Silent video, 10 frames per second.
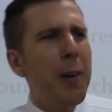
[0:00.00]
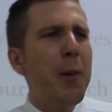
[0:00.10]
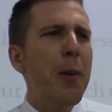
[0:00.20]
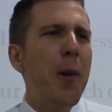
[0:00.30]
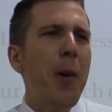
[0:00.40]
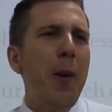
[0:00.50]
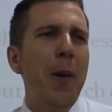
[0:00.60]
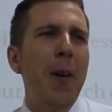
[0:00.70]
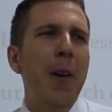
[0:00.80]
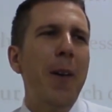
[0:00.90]

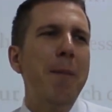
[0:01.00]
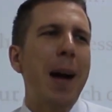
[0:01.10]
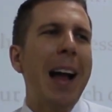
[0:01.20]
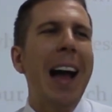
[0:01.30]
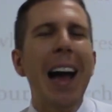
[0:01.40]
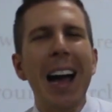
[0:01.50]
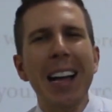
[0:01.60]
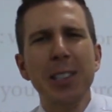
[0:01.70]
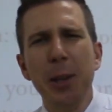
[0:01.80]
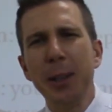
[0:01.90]
Oh, my
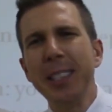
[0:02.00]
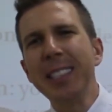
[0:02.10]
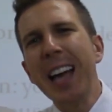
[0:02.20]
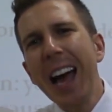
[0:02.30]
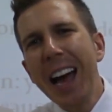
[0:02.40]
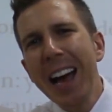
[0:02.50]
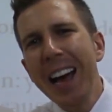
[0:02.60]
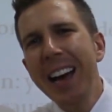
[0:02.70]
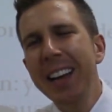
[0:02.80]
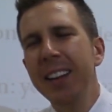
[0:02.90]
hat's so
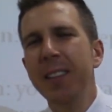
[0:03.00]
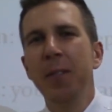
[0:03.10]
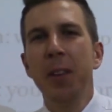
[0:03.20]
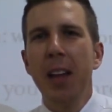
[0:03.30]
sad.